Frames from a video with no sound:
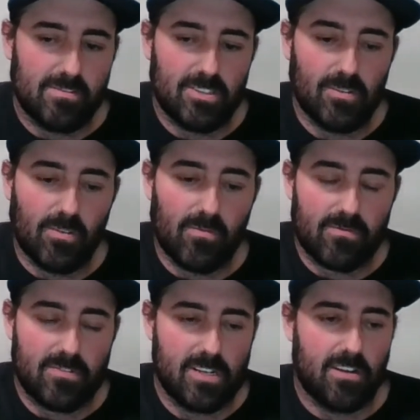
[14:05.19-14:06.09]

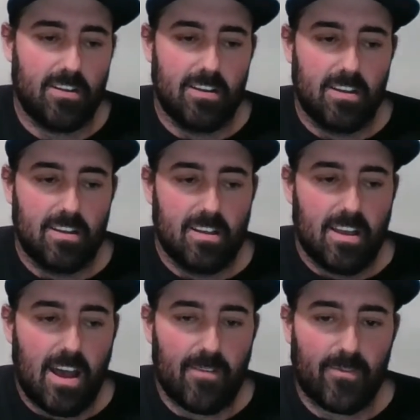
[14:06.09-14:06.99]
So
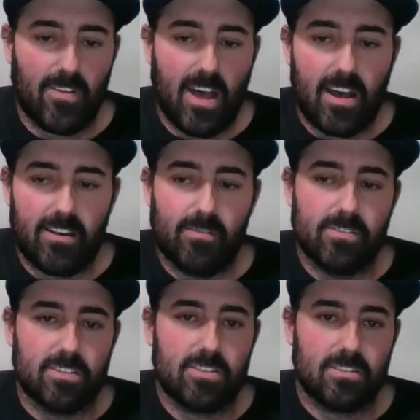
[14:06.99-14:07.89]
after that, it
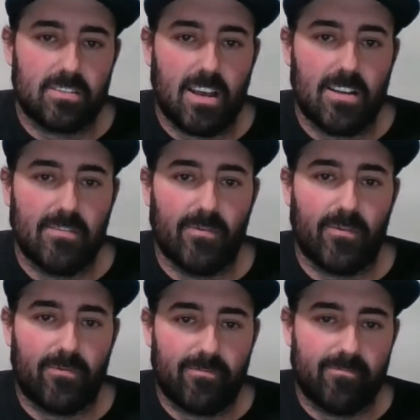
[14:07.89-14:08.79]
was kind of
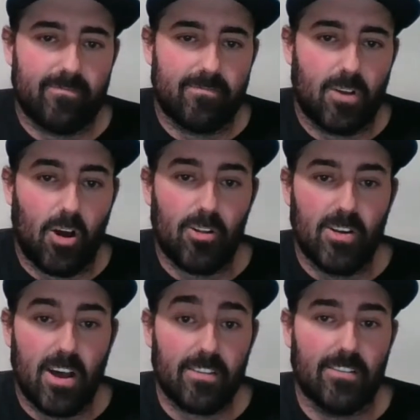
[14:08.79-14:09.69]
all
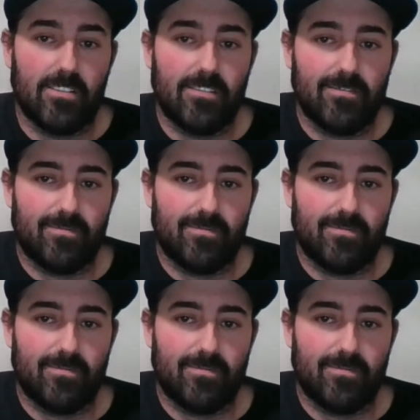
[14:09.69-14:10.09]
or nothing.